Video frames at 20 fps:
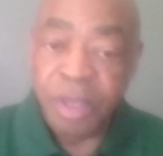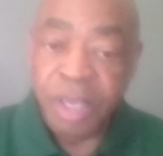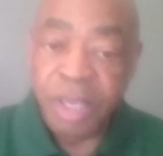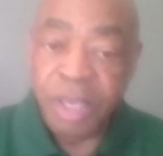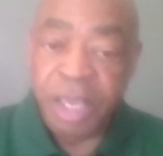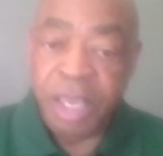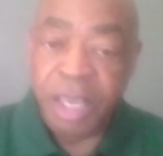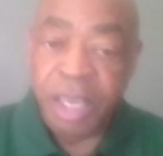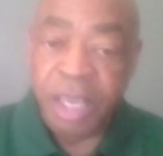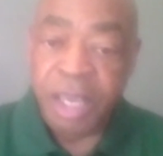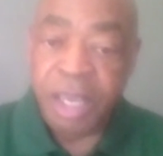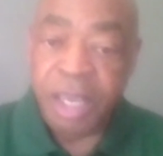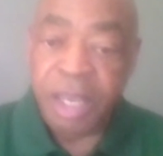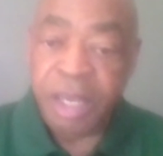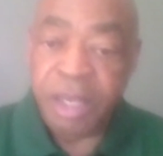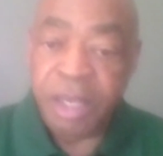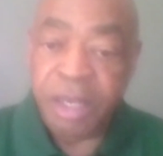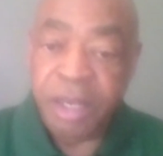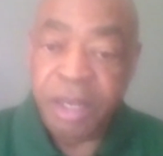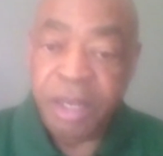
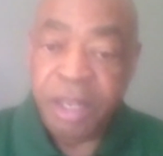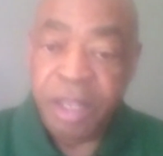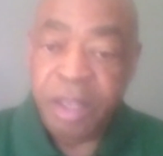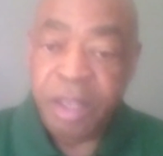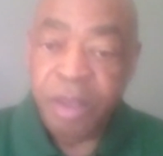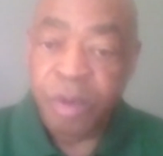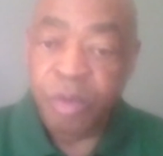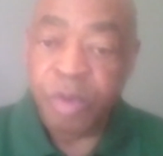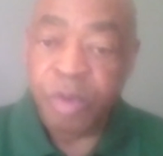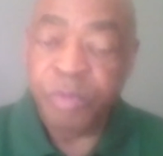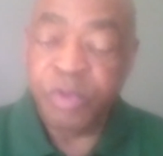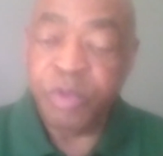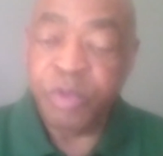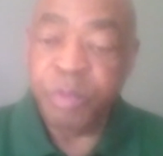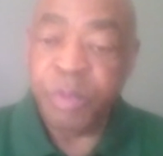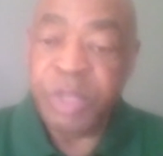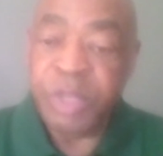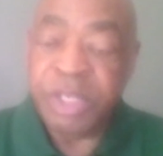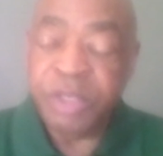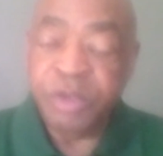And we've
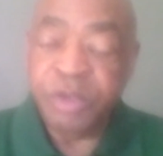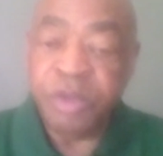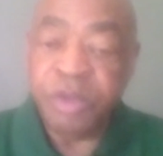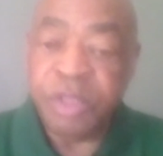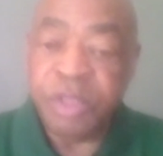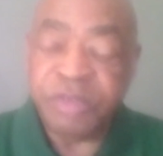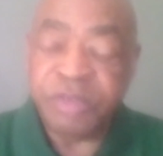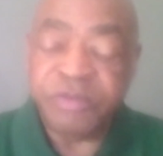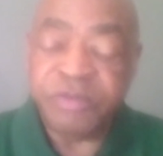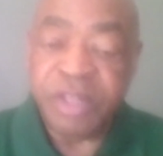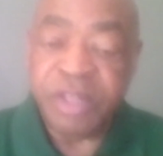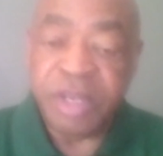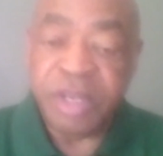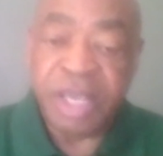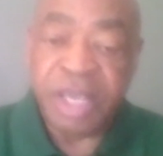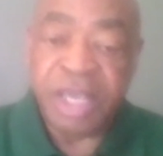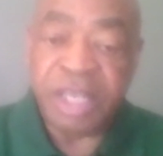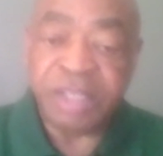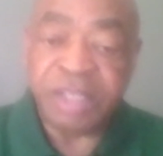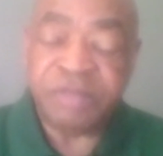been doing this for the
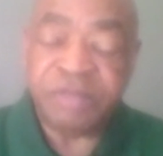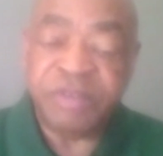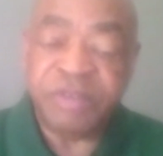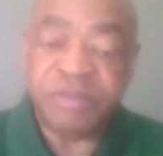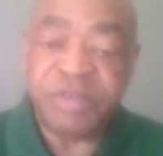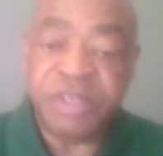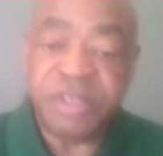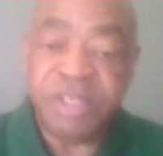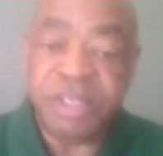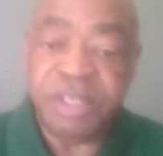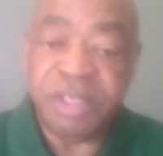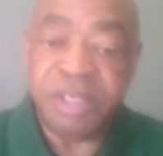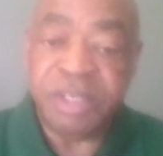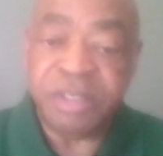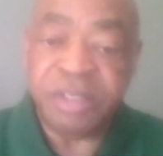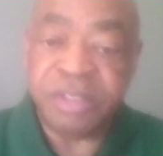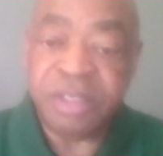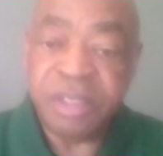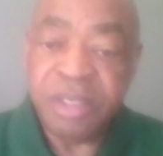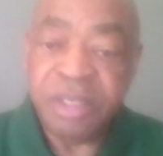last 50
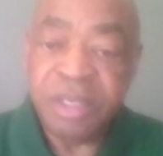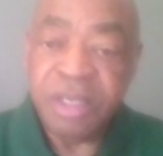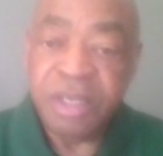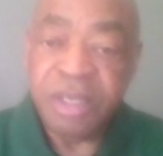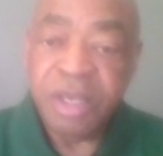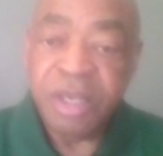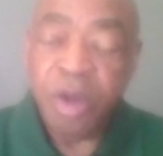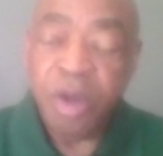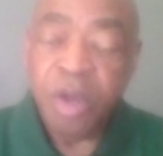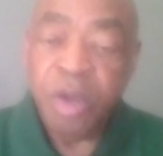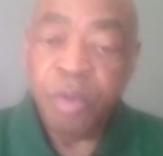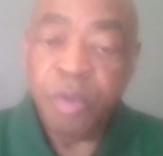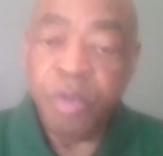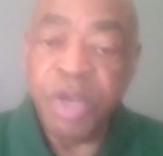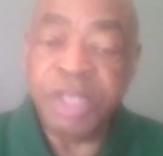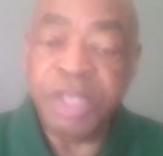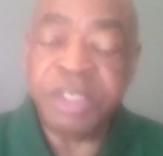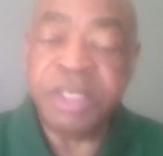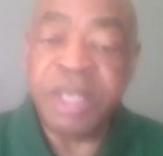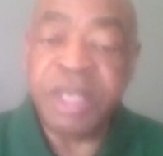years,
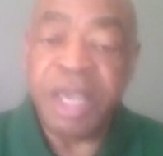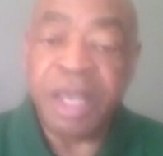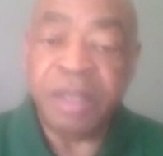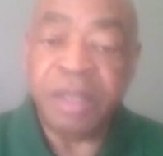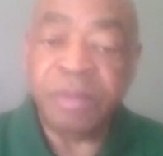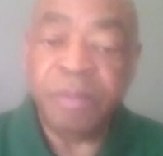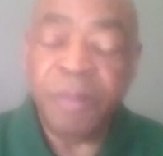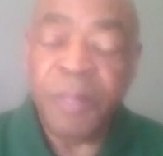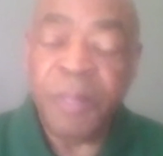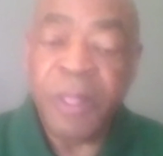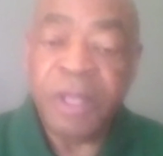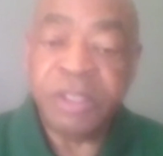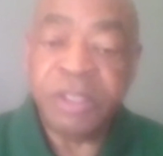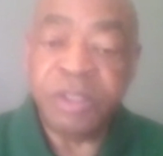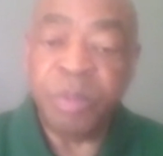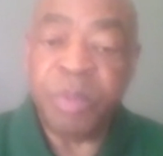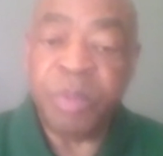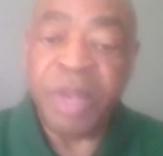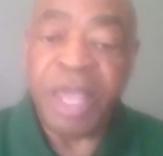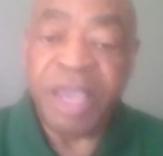reaching out
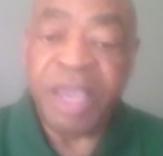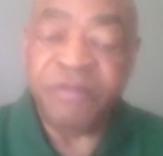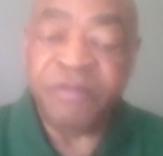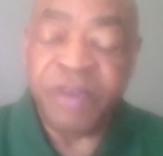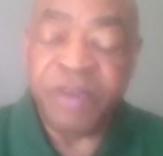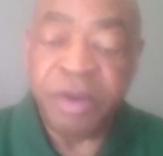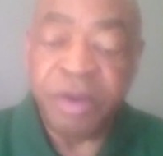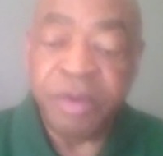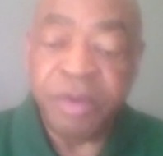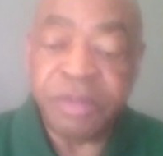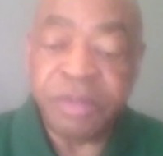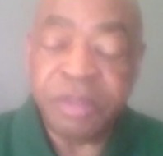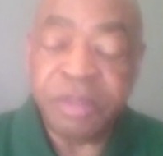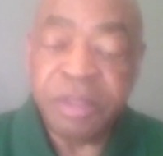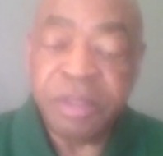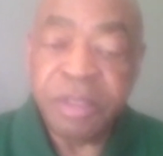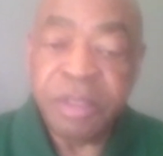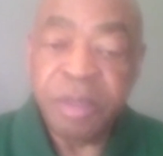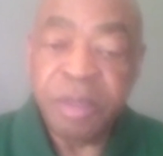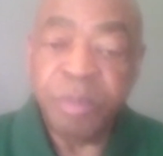to Black veterans.
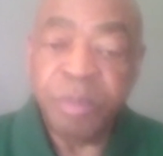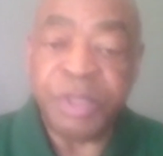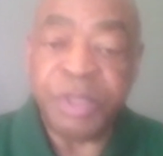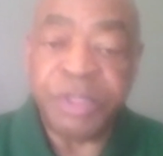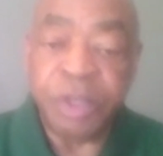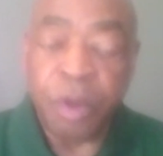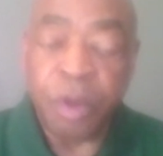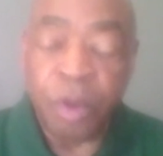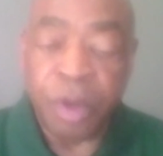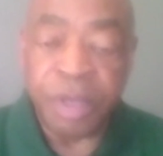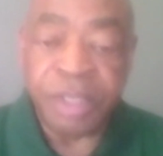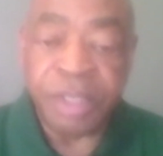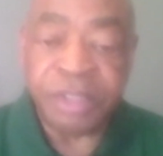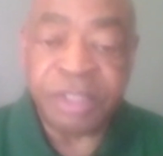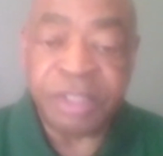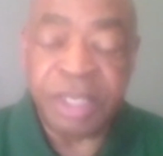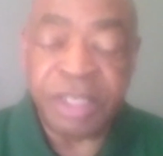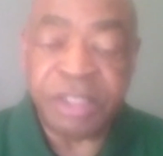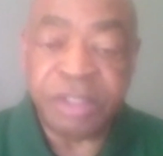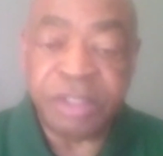But the
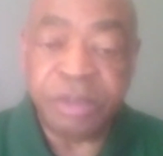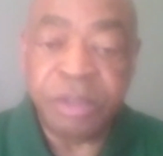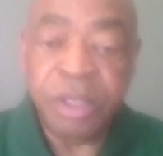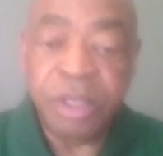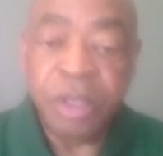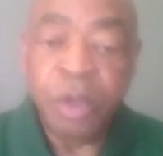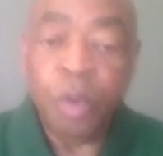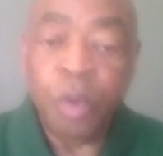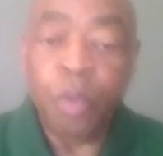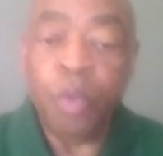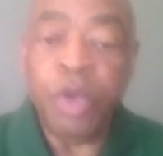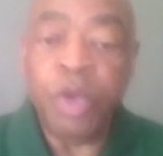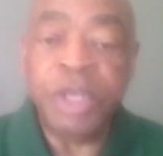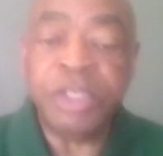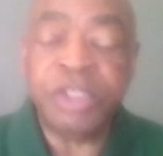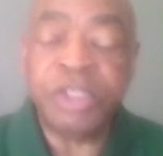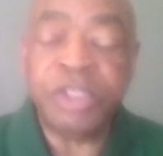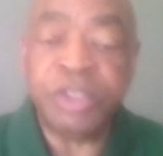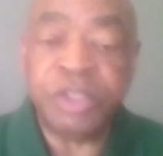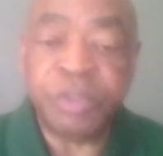organization, we
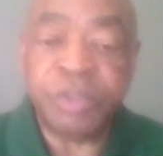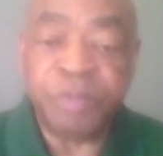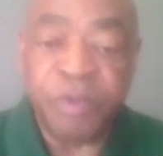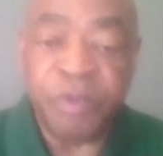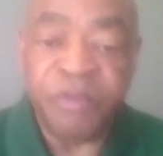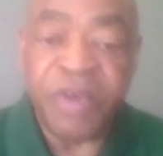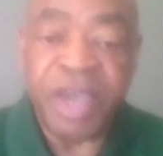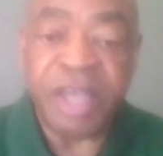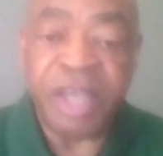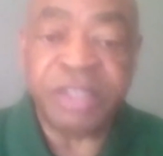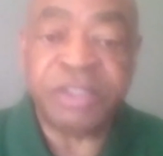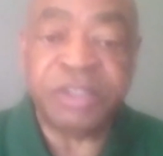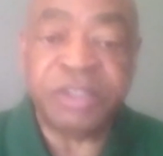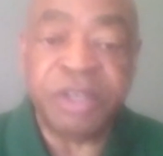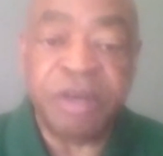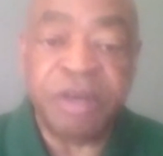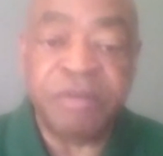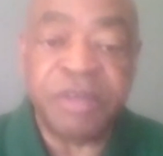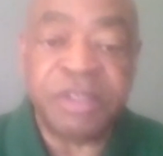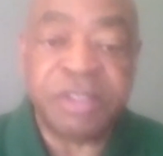provide
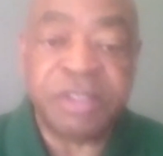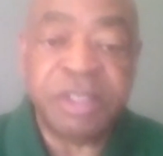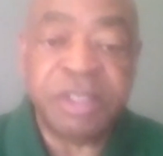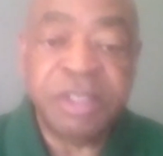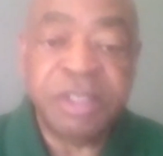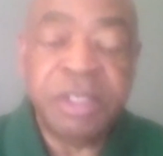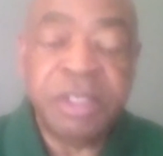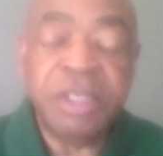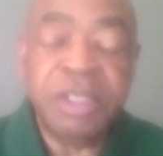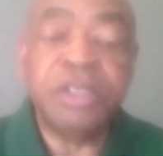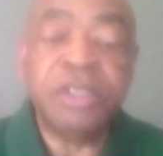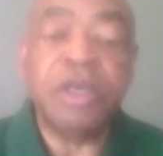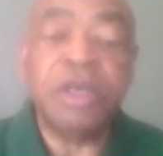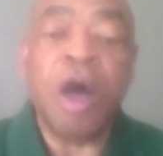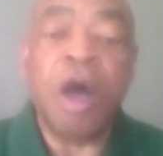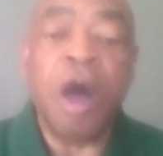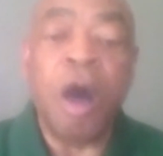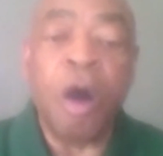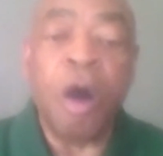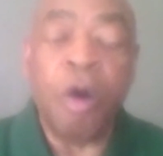service to
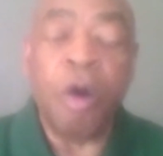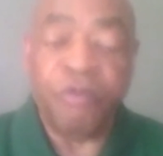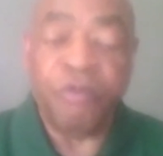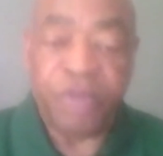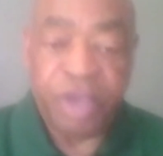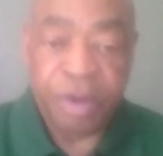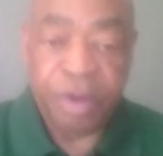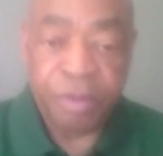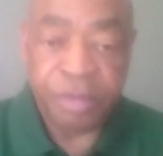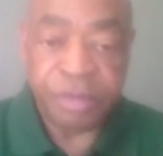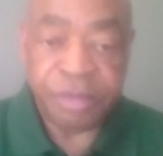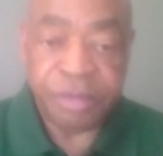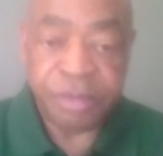all veterans.